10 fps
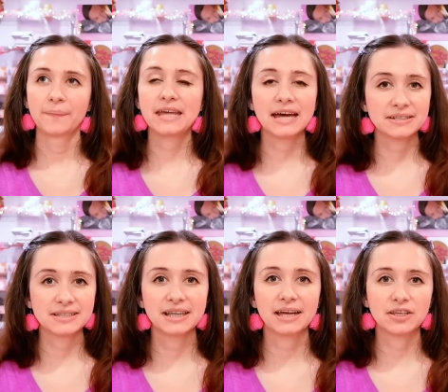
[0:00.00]

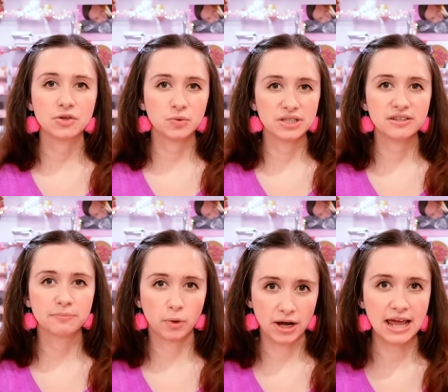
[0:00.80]
yes, like, you
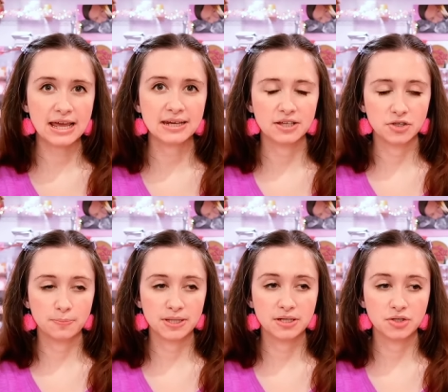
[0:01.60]
receive more hate as your
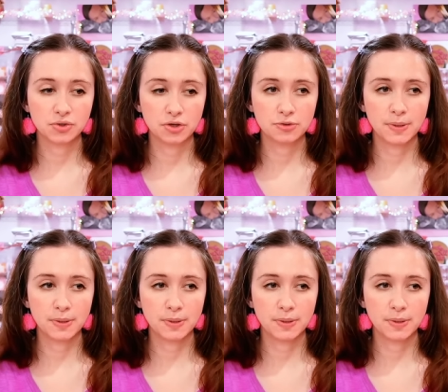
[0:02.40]
business grows,